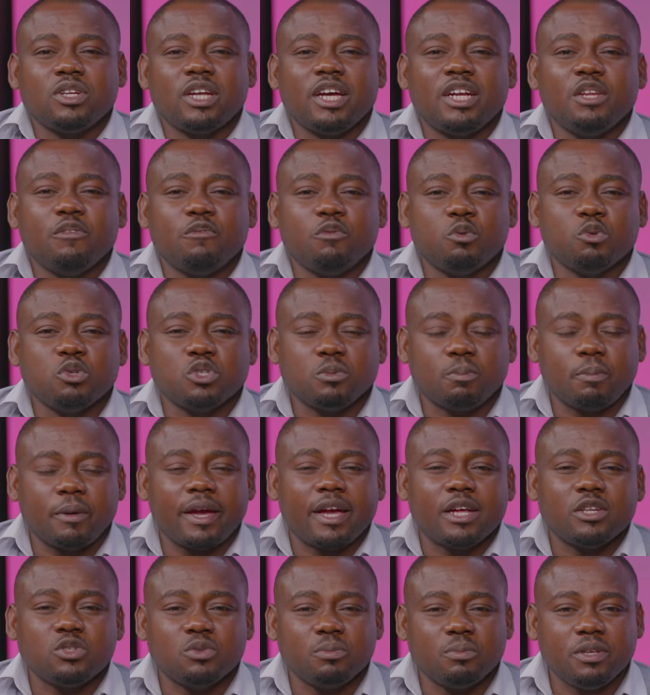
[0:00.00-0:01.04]
And if you
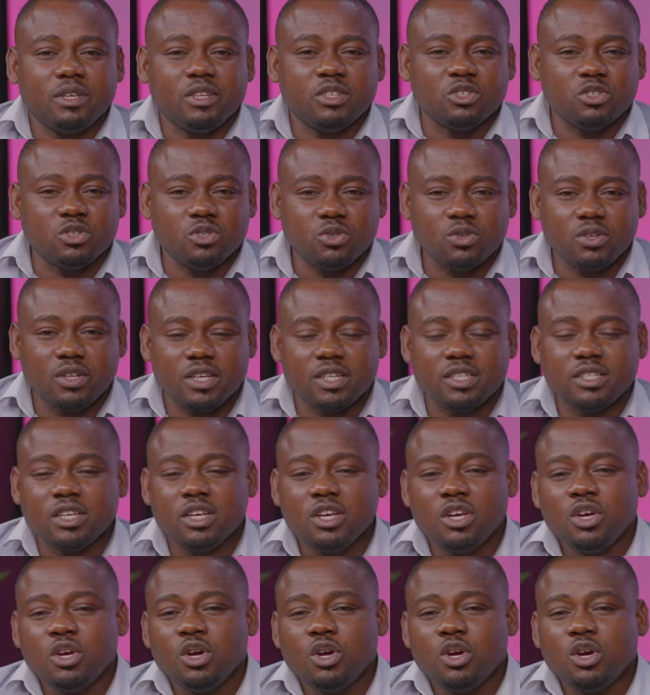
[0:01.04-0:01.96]
inspire to be a student